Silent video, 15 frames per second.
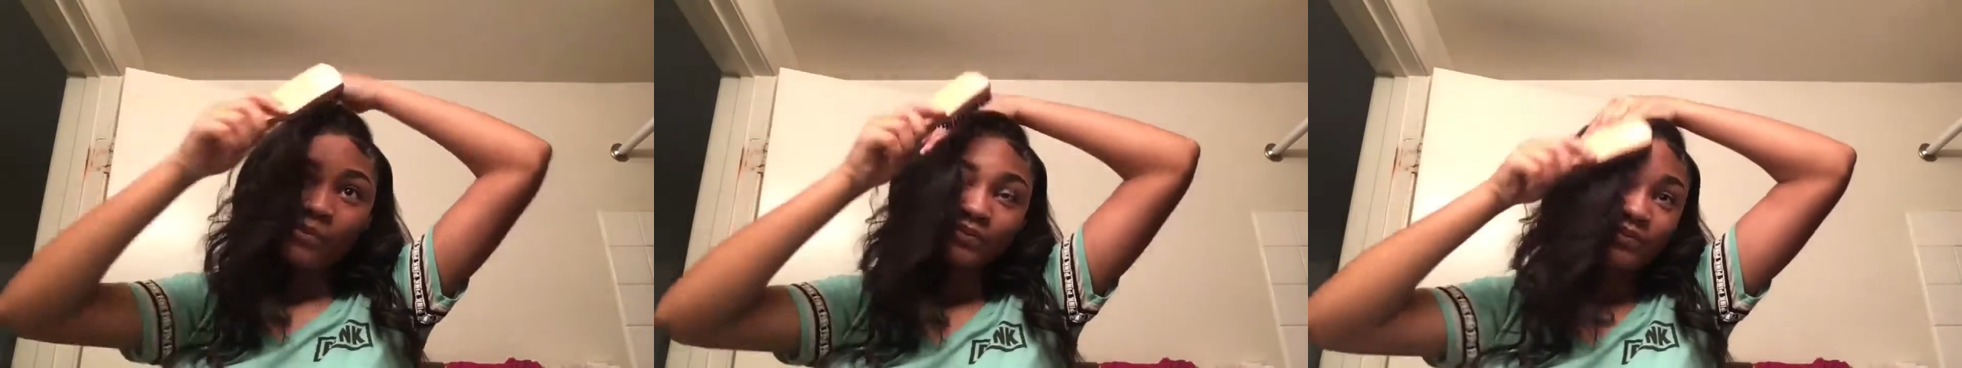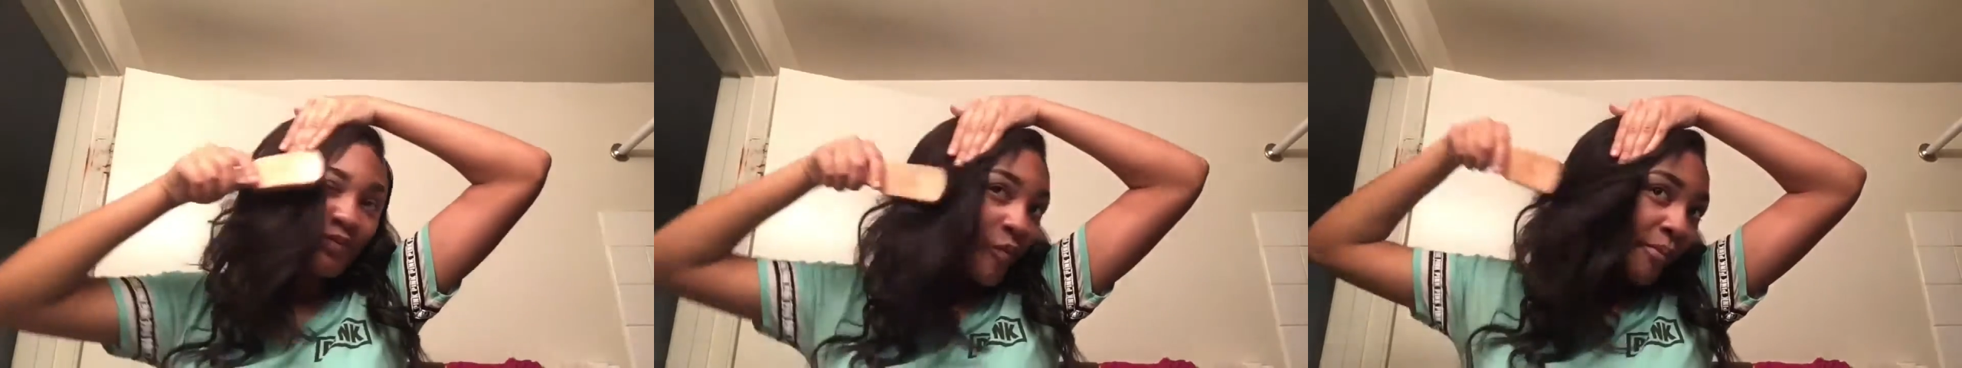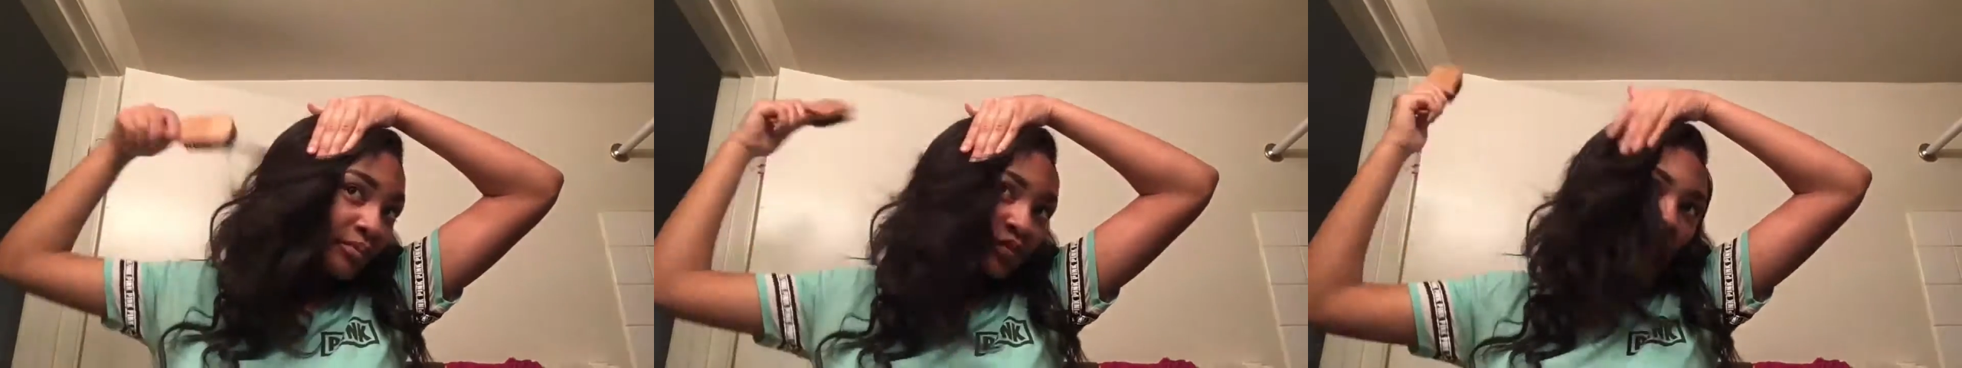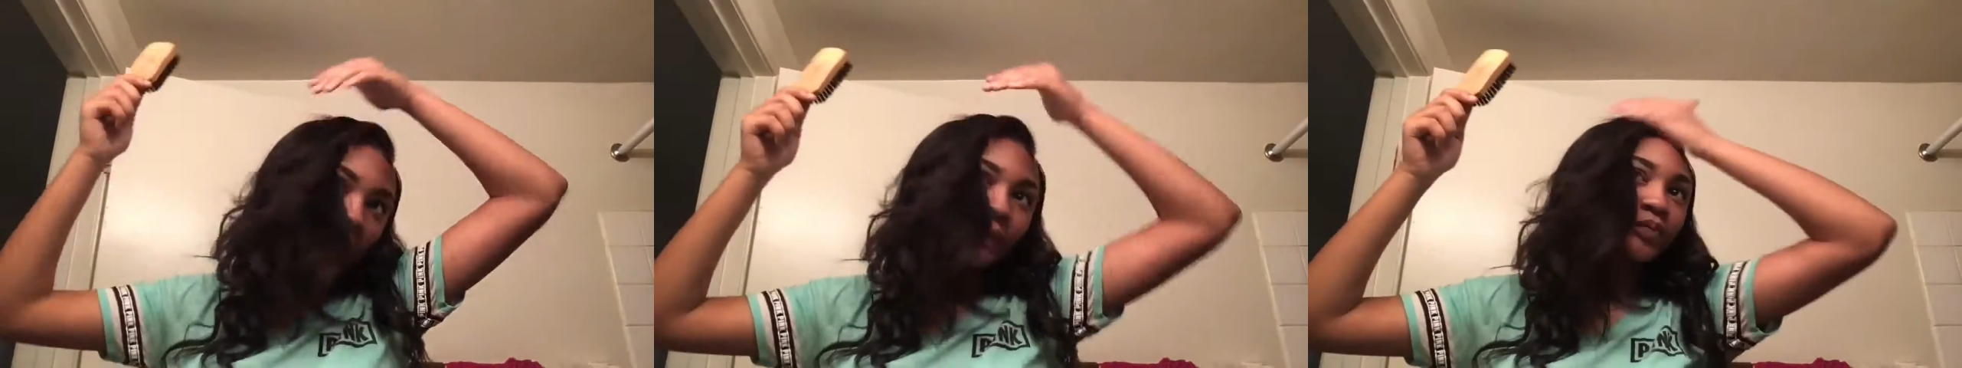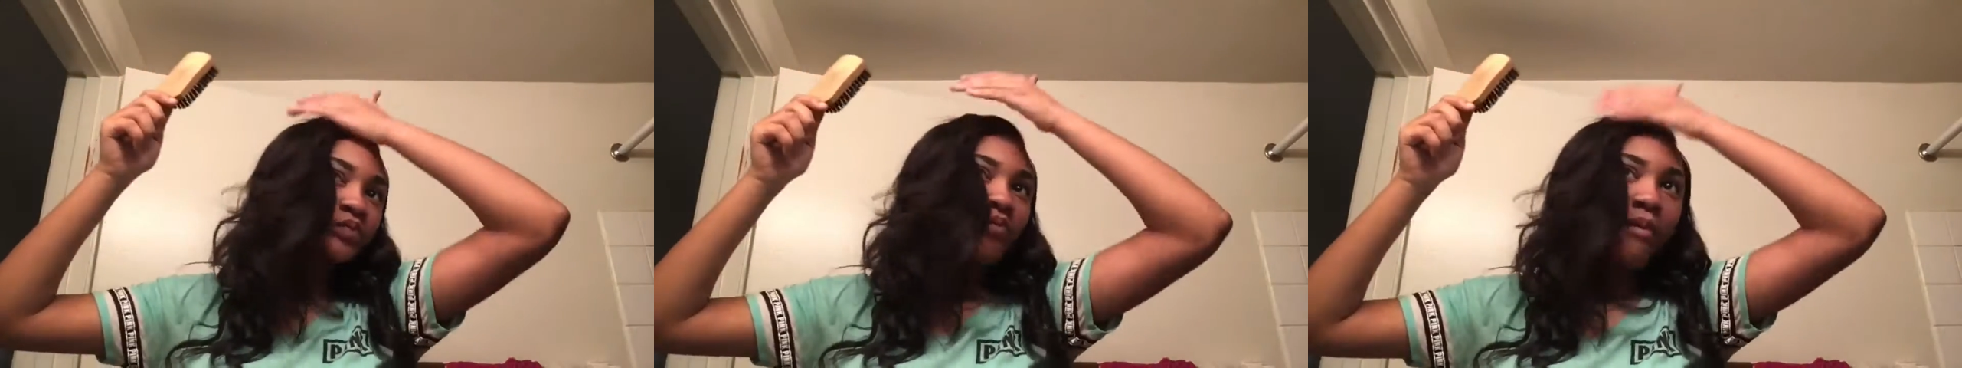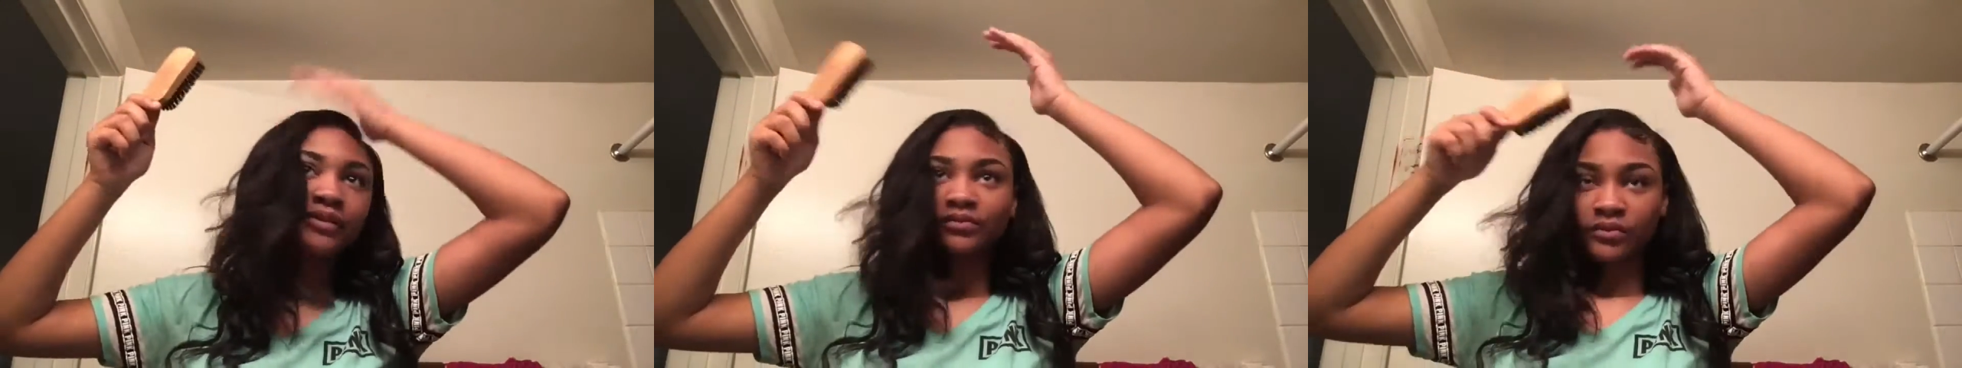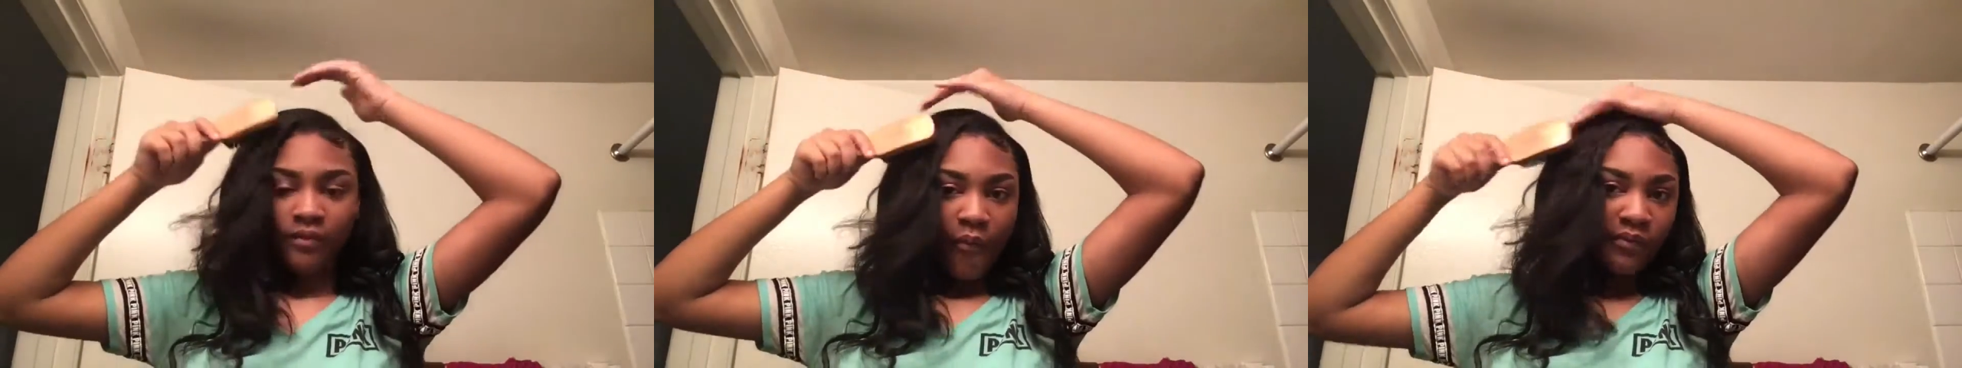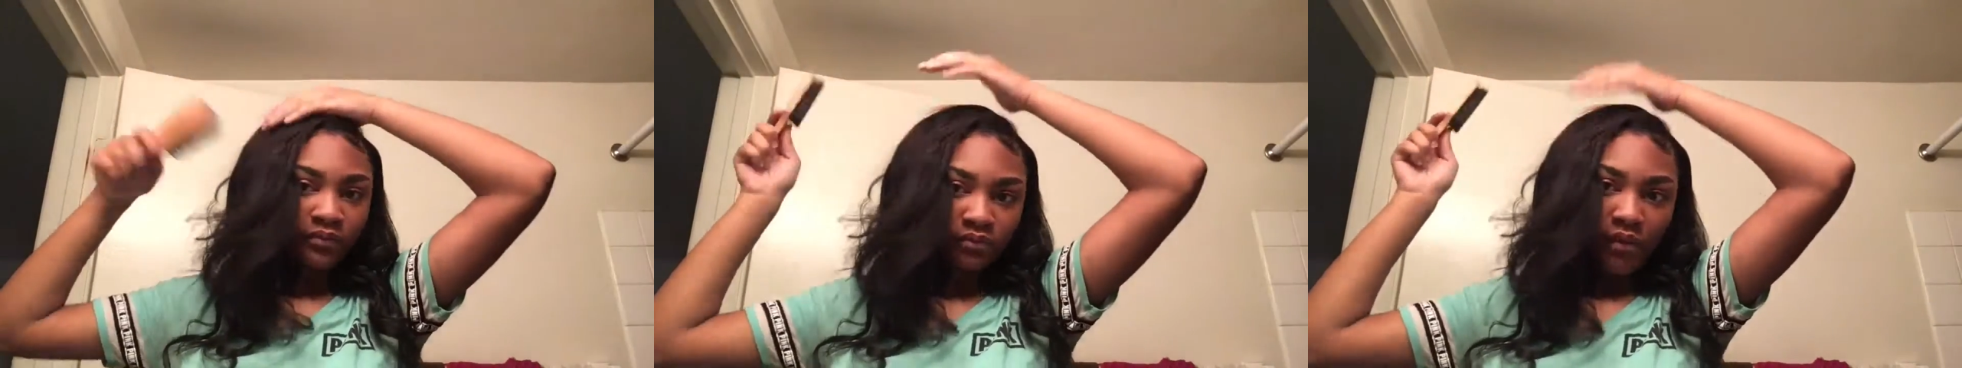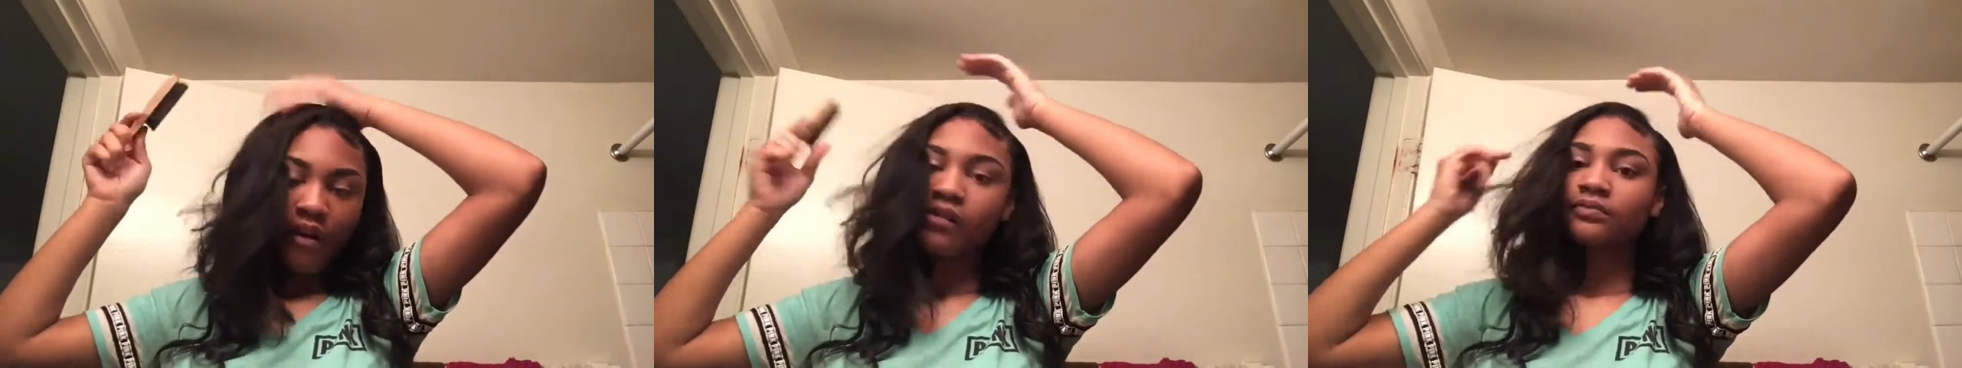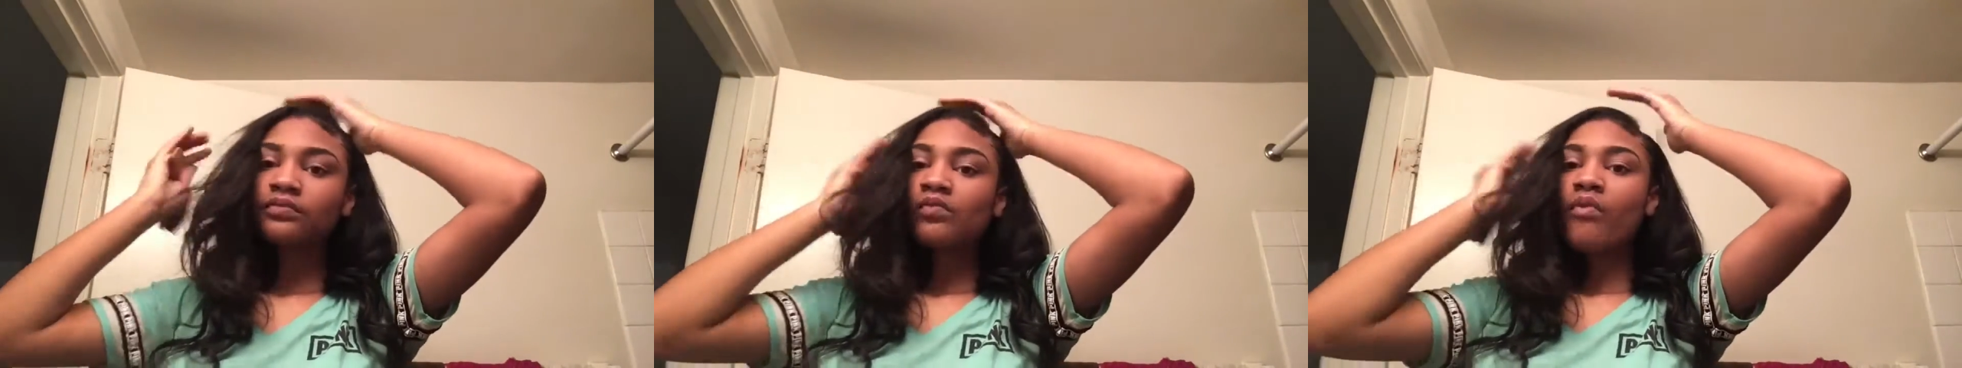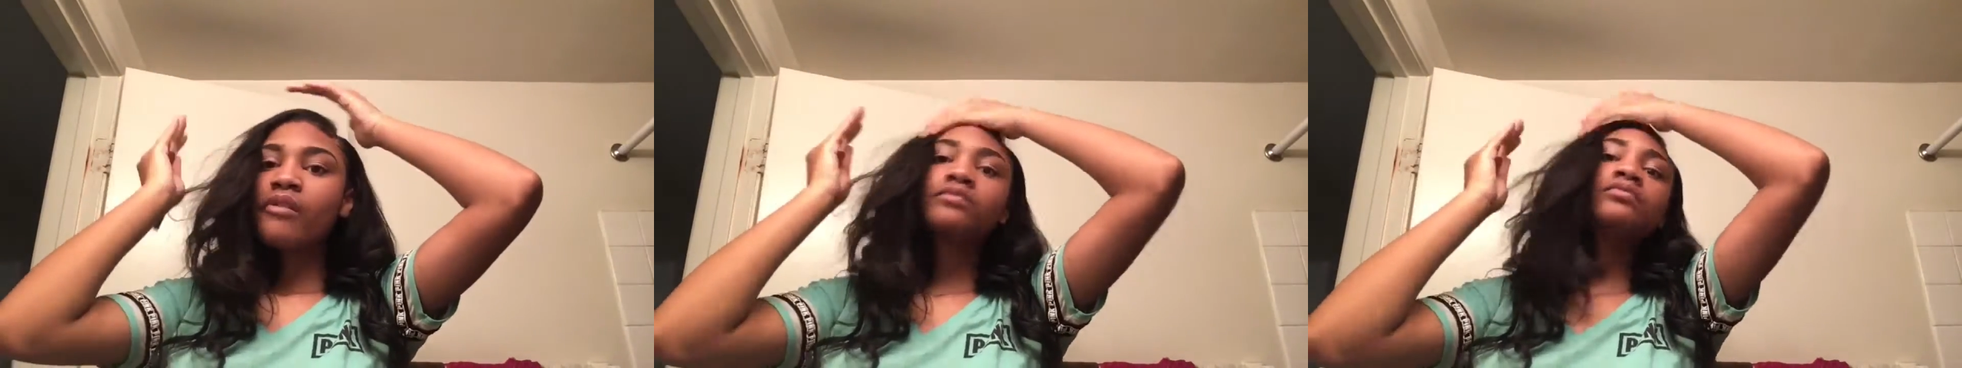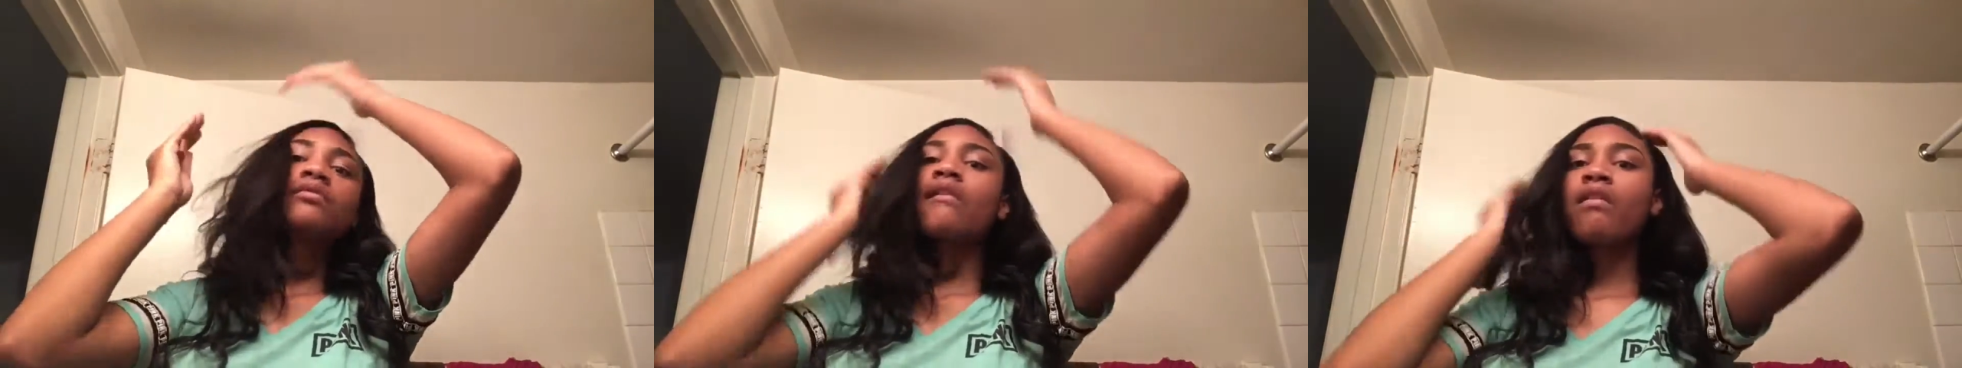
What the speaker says: But if you just have straight hair,